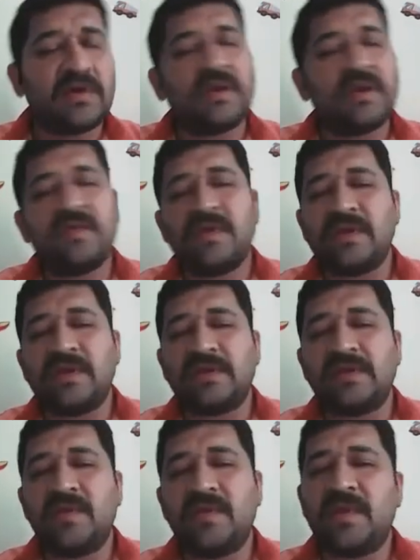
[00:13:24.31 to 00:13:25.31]
Okay, it will
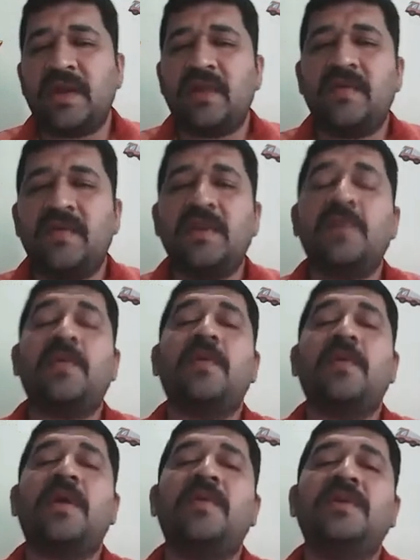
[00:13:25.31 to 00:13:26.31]
just remain, and when the
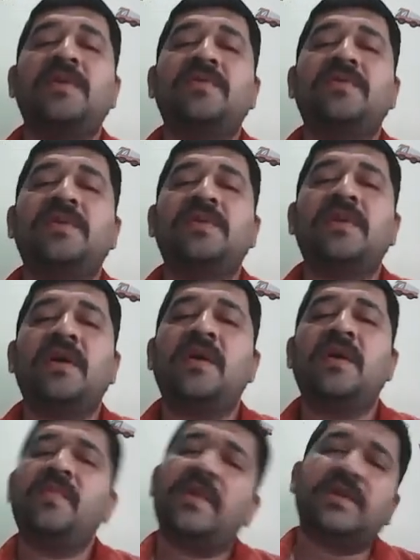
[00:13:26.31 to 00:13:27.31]
program execution
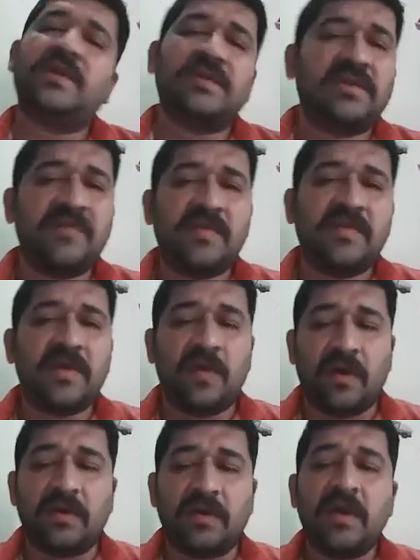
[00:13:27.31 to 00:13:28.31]
completes, it will be
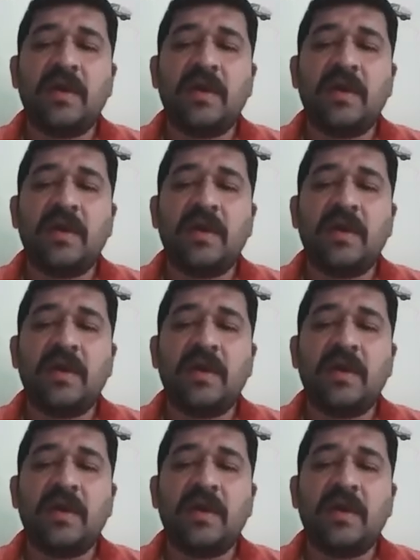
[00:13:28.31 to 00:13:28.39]
gone.